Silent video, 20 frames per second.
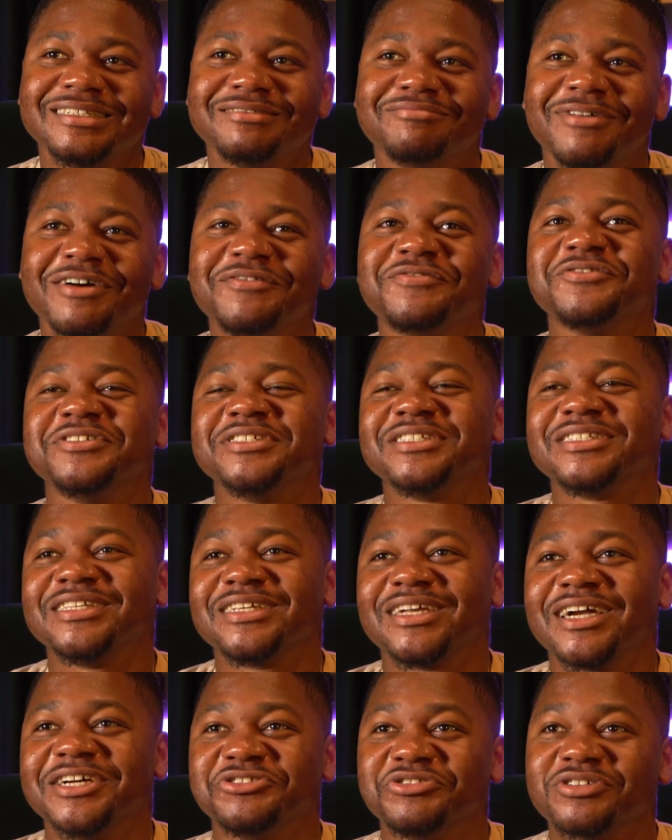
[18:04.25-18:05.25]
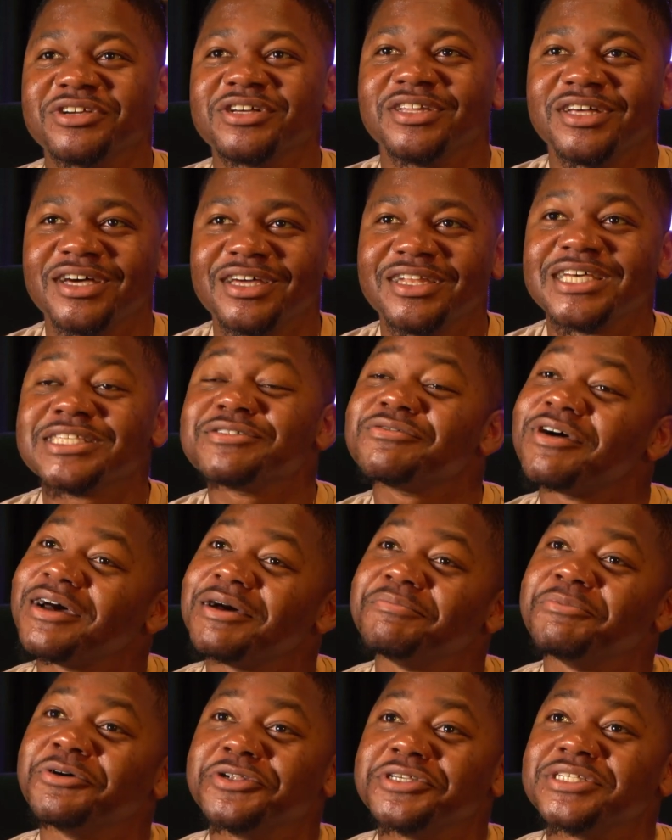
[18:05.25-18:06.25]
My friends think I drink a lot. That's
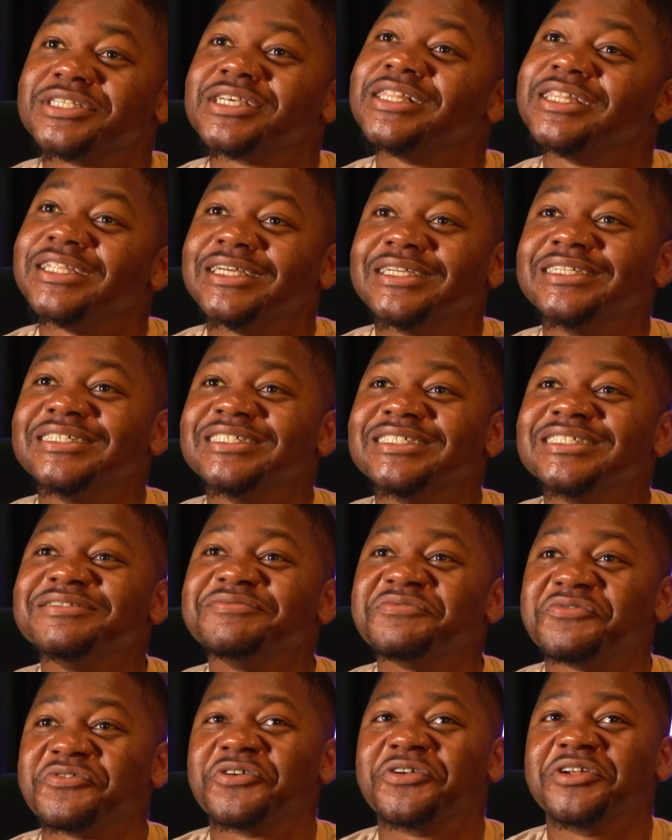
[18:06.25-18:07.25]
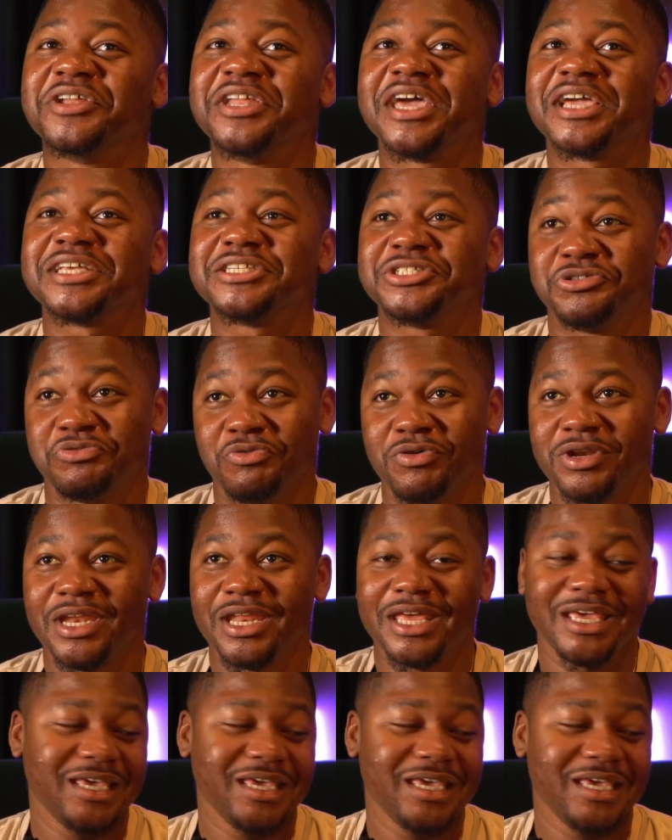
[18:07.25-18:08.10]
why I'm on this cleanse for the next 20